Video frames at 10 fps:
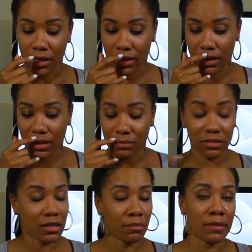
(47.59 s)
Um,
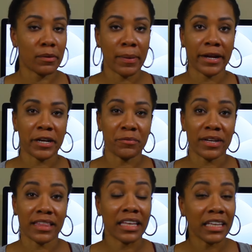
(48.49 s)
some people pair it
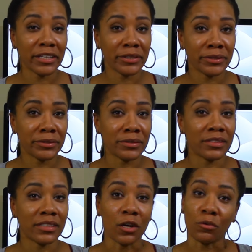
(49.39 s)
with
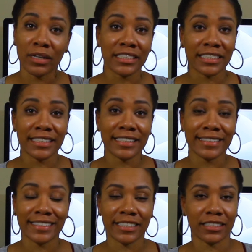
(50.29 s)
heels
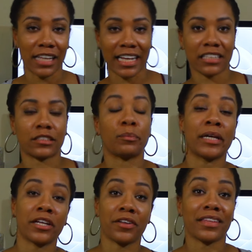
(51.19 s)
wedges, just I guess
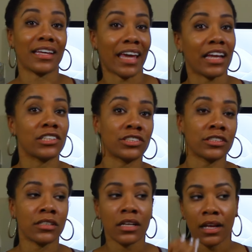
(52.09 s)
depending on the occasion.